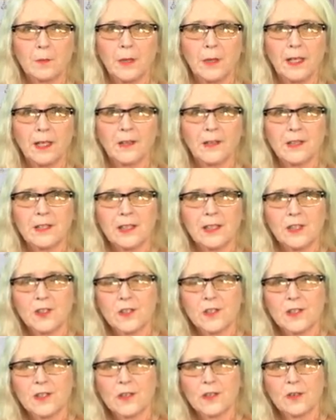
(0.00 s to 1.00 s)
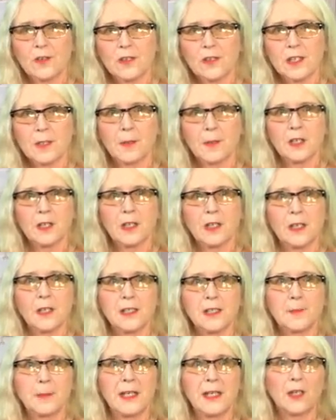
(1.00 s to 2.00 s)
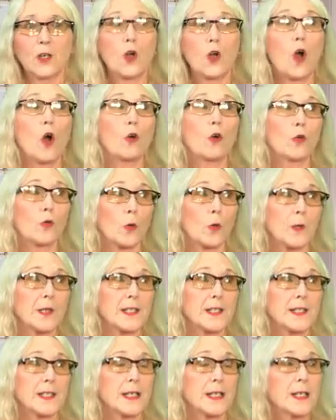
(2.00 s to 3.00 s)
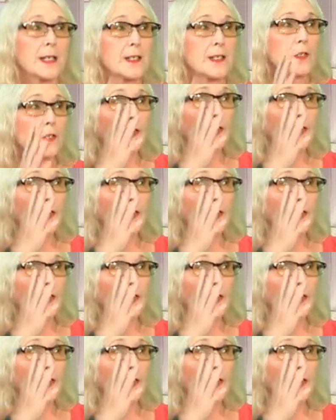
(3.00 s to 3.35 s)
of my other teachers talks about it as being congruence. So